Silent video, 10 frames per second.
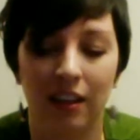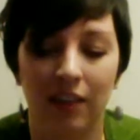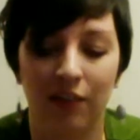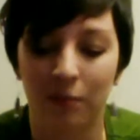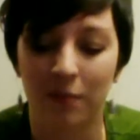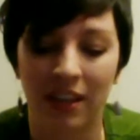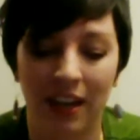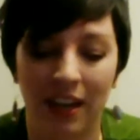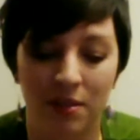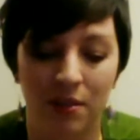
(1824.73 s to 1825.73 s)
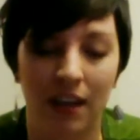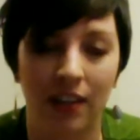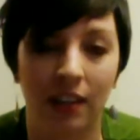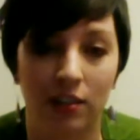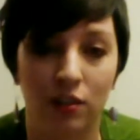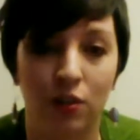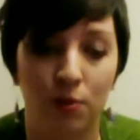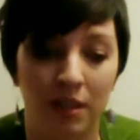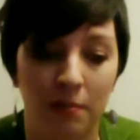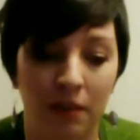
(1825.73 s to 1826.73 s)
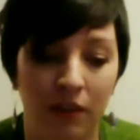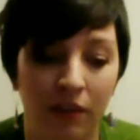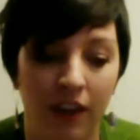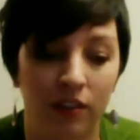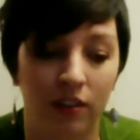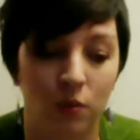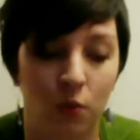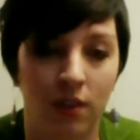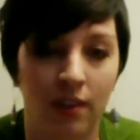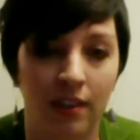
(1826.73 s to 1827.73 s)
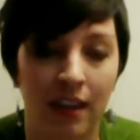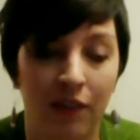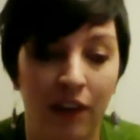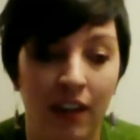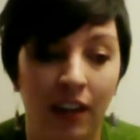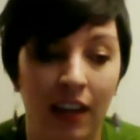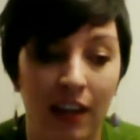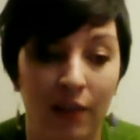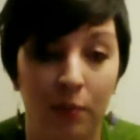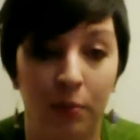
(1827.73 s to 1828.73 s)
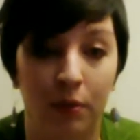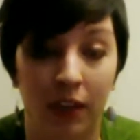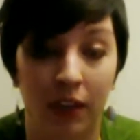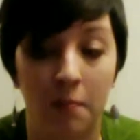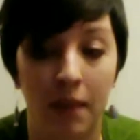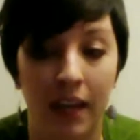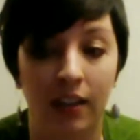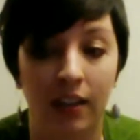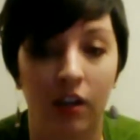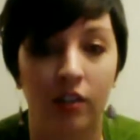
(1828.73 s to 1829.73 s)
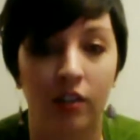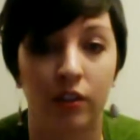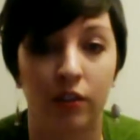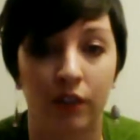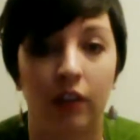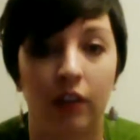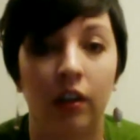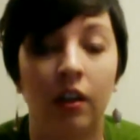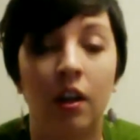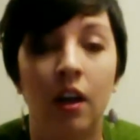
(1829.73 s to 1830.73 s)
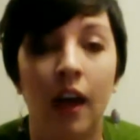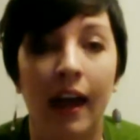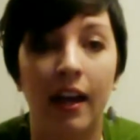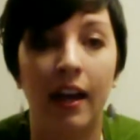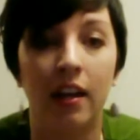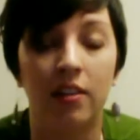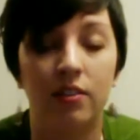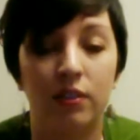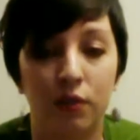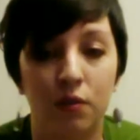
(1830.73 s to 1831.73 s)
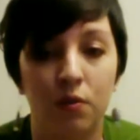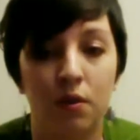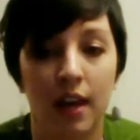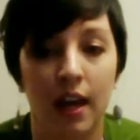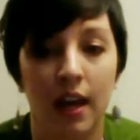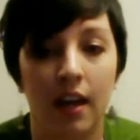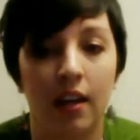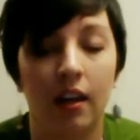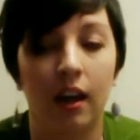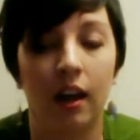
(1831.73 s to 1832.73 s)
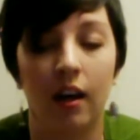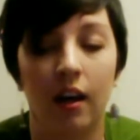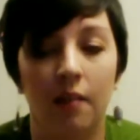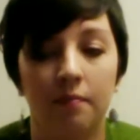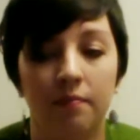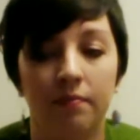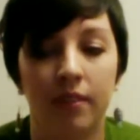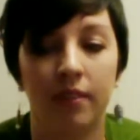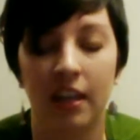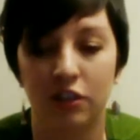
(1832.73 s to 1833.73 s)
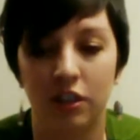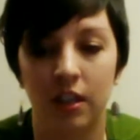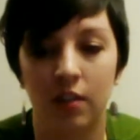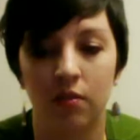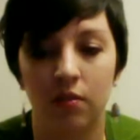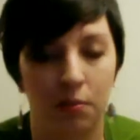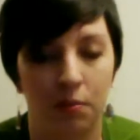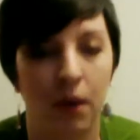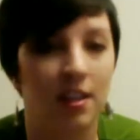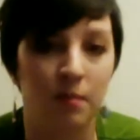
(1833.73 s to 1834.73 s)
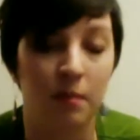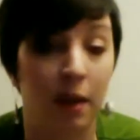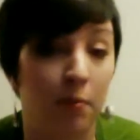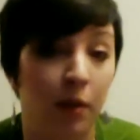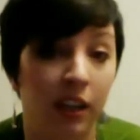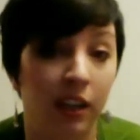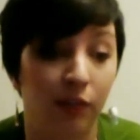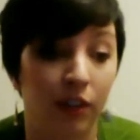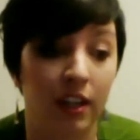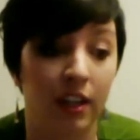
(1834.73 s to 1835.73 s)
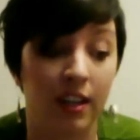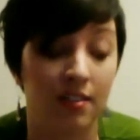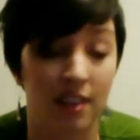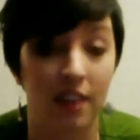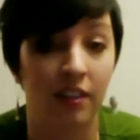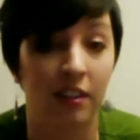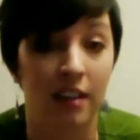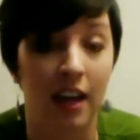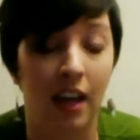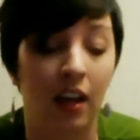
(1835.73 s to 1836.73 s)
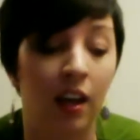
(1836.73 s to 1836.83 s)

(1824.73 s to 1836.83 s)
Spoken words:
for me, that episode had like two redeeming factors. One, that they finally have a main character of color, and two, that that she surprised me by breaking free and saving the day.